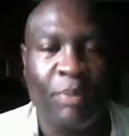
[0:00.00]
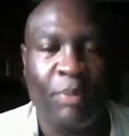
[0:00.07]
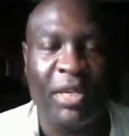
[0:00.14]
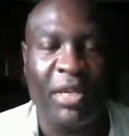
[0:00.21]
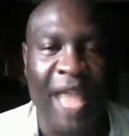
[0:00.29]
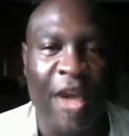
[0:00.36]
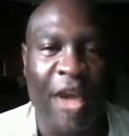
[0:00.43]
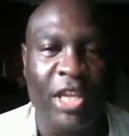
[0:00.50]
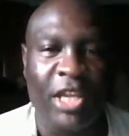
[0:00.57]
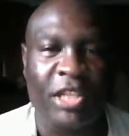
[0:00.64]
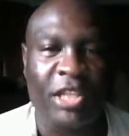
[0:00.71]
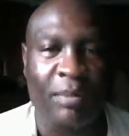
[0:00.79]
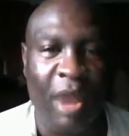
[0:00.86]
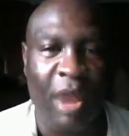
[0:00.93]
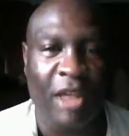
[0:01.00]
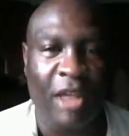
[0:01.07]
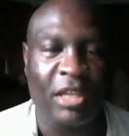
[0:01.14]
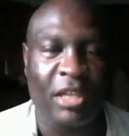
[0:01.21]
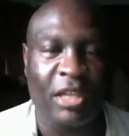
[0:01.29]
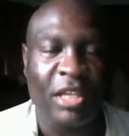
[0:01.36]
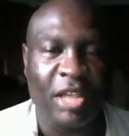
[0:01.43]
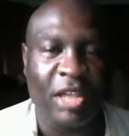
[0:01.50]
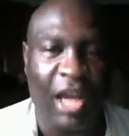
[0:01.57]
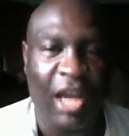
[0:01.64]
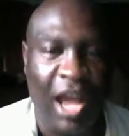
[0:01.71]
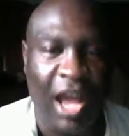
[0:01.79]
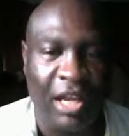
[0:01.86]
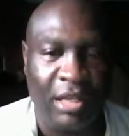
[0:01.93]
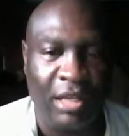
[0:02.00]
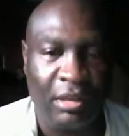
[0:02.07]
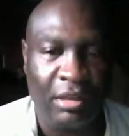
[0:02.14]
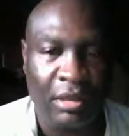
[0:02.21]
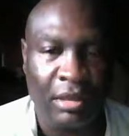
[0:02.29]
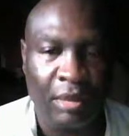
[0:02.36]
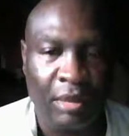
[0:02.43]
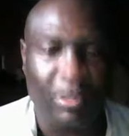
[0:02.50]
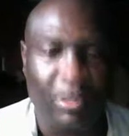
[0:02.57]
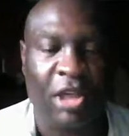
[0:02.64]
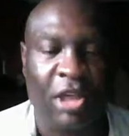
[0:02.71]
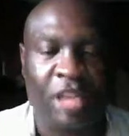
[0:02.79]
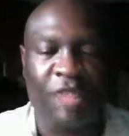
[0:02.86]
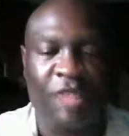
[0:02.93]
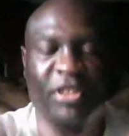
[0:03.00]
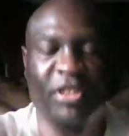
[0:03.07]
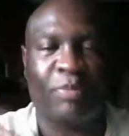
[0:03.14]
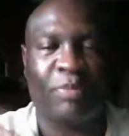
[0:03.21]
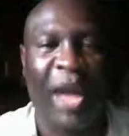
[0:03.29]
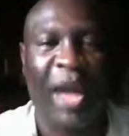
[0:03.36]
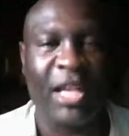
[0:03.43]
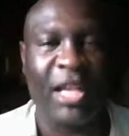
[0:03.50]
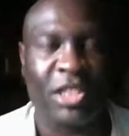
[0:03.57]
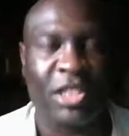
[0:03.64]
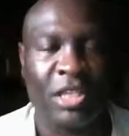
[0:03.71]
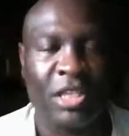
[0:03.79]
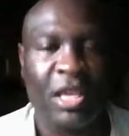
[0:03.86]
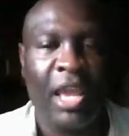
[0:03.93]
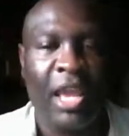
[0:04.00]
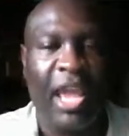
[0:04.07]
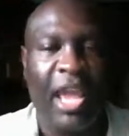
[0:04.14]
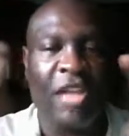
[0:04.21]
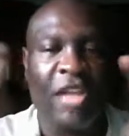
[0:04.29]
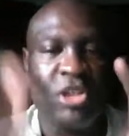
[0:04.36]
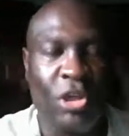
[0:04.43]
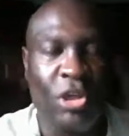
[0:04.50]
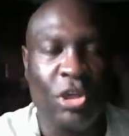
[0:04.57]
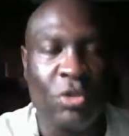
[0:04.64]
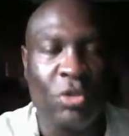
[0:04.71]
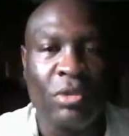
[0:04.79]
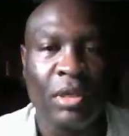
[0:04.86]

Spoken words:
but now it is America the ugly because of its policies. And you,